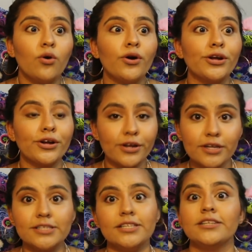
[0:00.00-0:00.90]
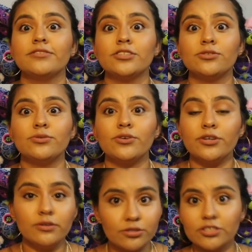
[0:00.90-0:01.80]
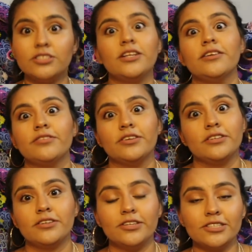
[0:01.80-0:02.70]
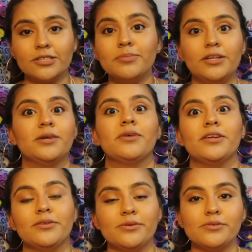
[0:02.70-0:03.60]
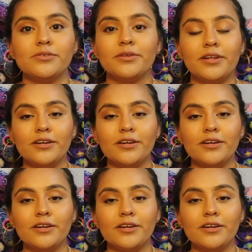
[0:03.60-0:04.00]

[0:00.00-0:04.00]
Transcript: or you're gonna deliver soon, or you just delivered, or something around those,